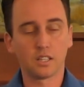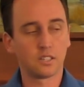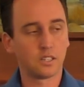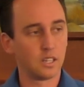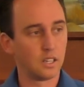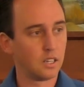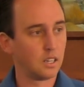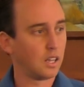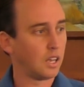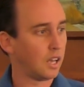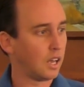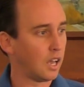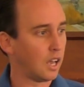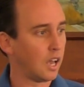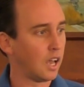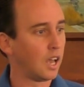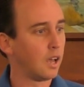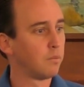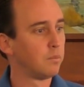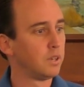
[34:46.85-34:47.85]
I said,
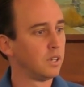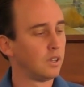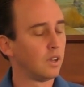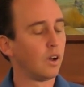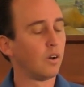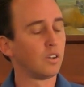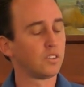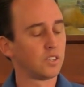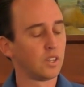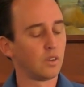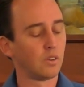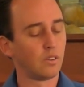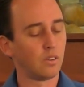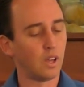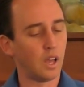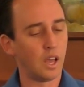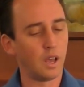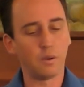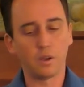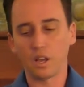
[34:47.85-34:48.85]
how many, oh, I said,
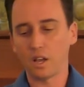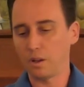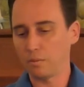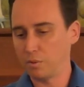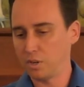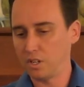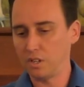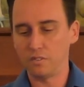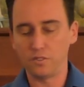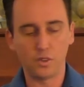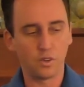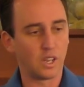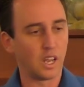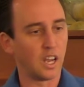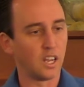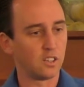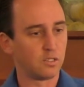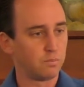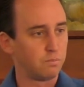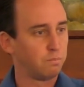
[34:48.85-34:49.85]
how, how many of you
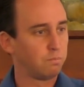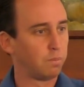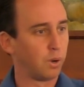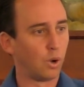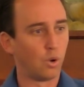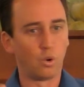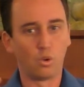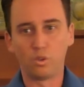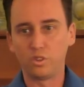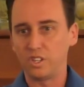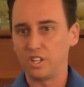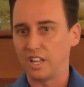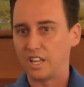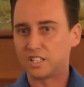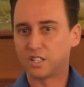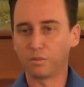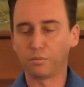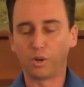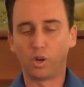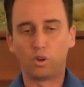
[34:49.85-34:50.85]
guys bowl? You
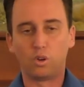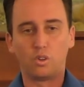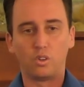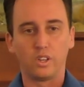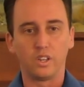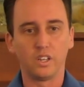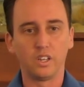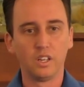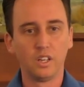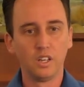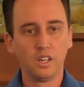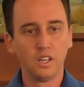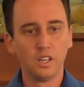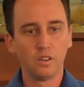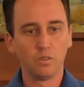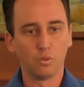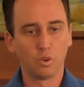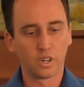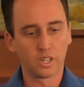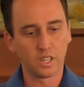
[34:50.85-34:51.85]
like to bowl? And
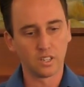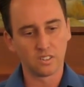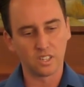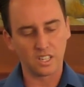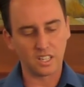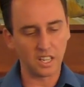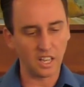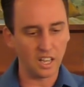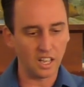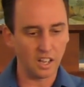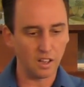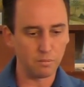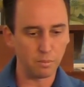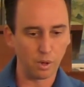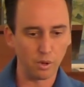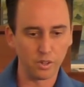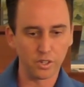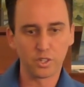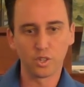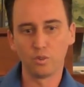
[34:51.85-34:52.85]
one kid's like, yeah, I
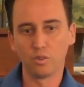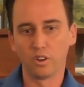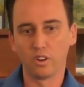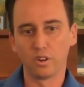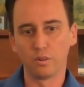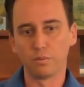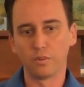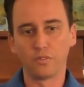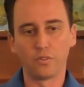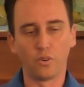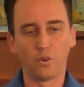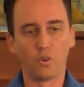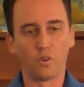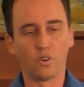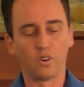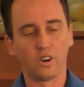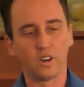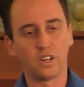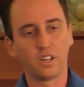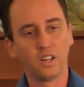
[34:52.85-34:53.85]
bowled a 200
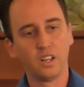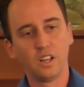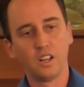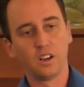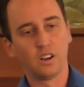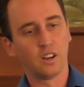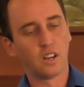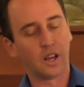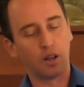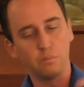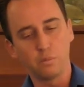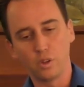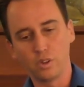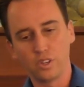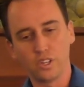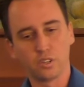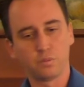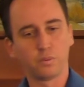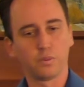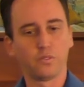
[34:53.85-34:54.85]
before, and, and I bowled
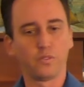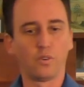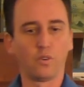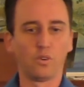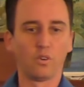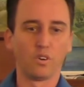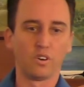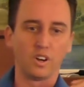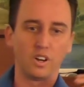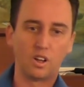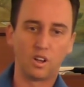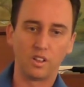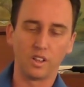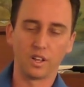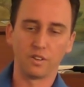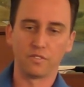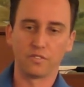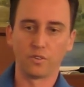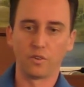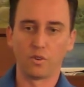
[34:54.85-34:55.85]
this before, and all
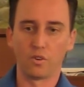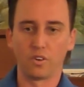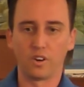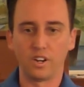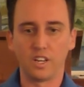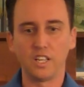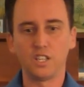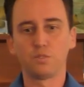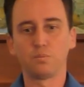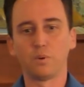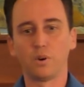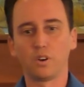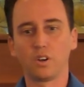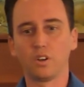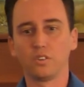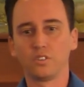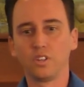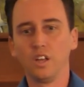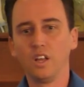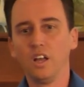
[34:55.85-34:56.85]
that before, and he spoke and
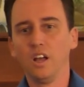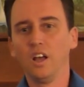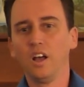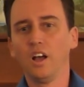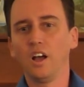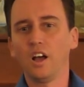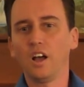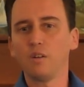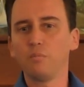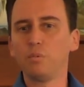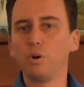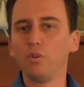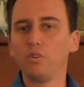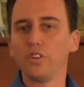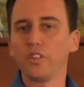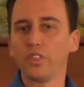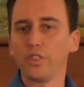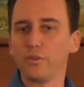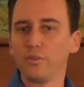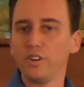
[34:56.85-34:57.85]
goes, I bowled
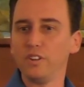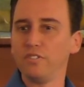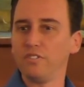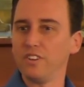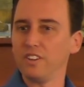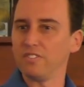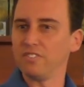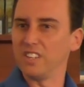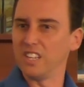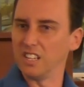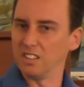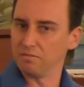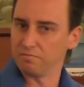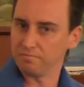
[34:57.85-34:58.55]
a 350.